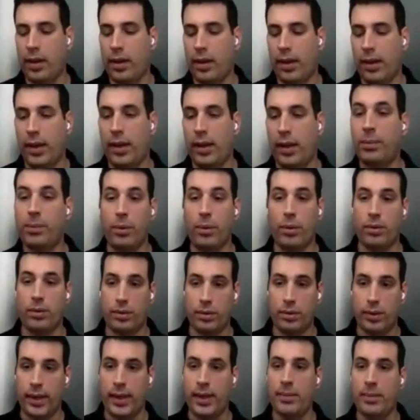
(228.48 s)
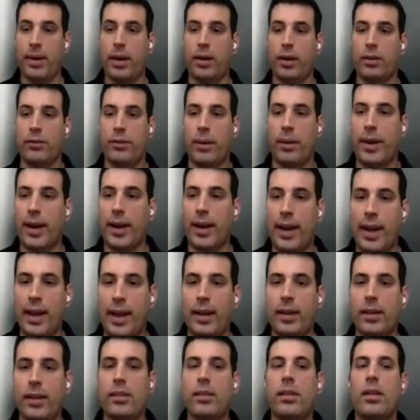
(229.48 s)
input inbound from
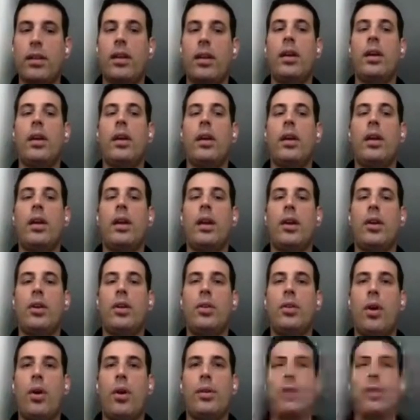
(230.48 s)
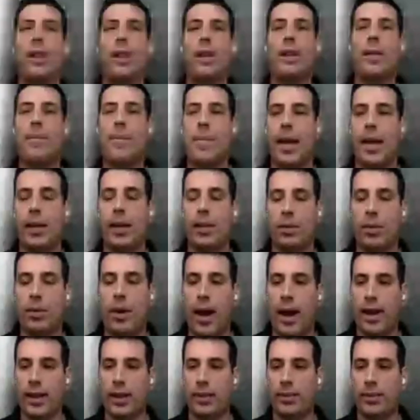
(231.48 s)
clients, those are the main two
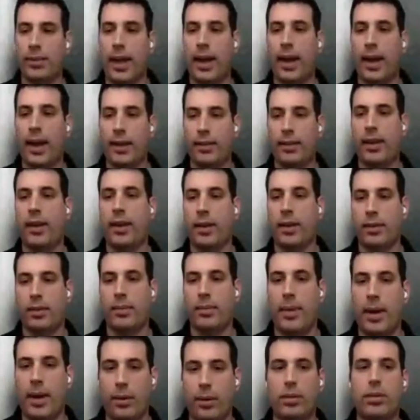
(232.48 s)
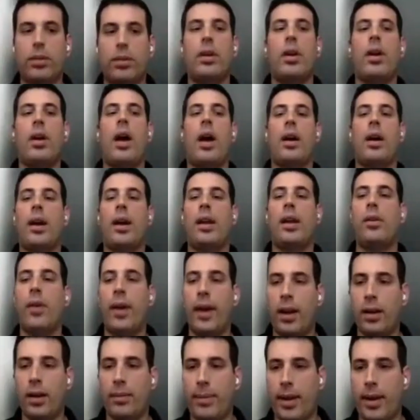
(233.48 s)
items they're asking us about. Can you
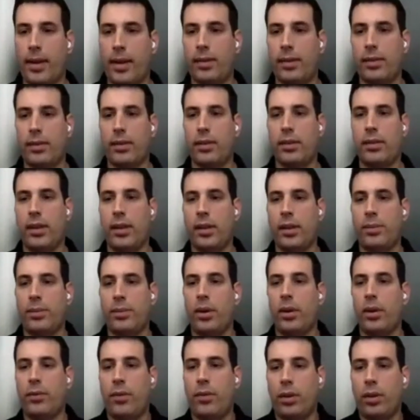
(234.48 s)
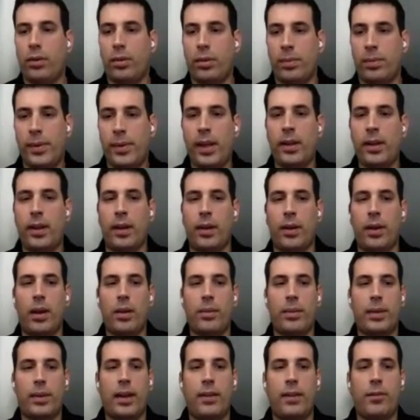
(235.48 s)
help us 6.43p, and they can
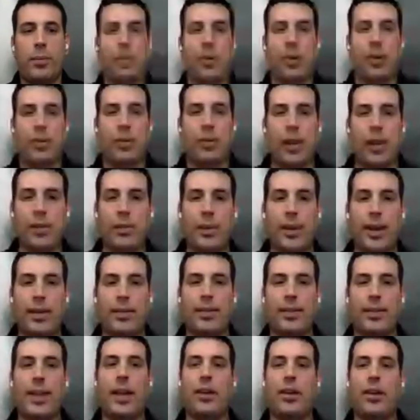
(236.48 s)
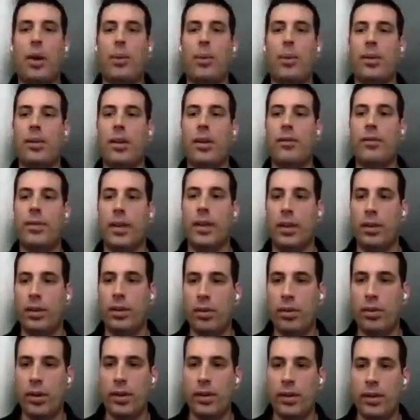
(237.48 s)
help us 11.6 because they know it's something
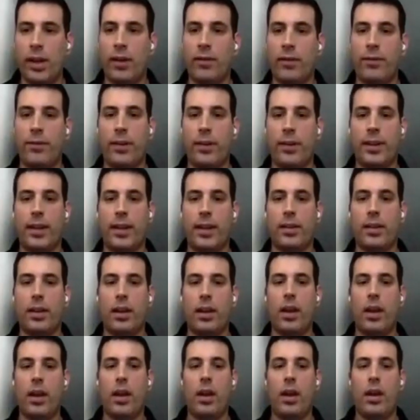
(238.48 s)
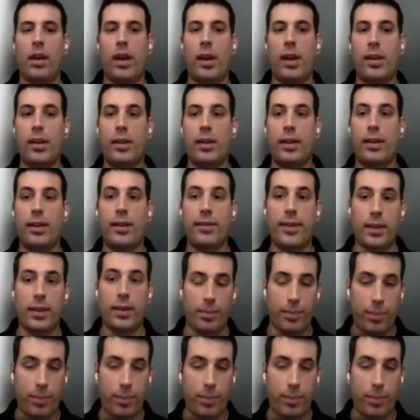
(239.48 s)
new and something that it needs a different